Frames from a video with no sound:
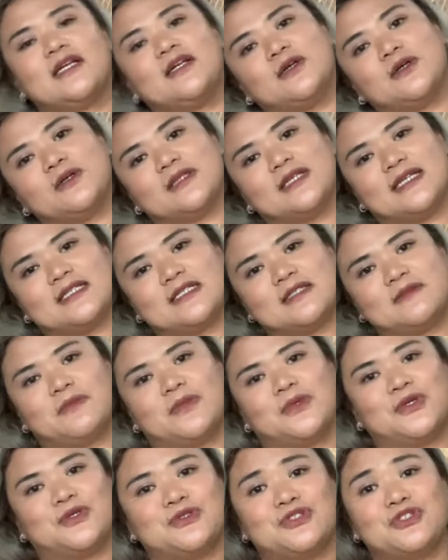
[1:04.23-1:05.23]
noticed,
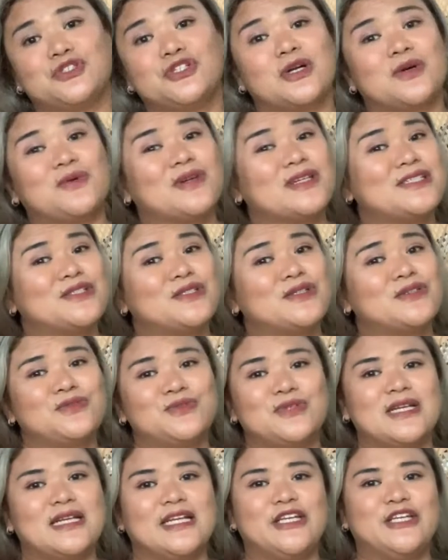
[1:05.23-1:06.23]
most growers don't
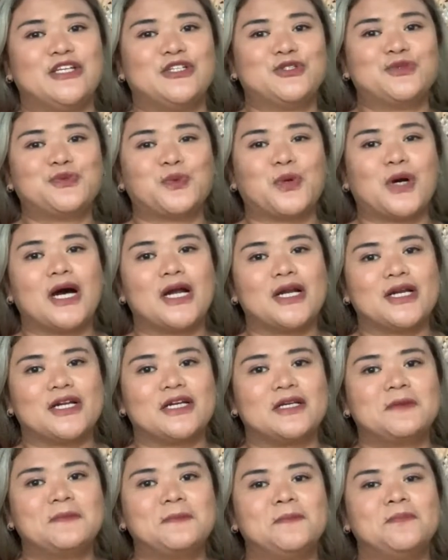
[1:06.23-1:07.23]
really use water.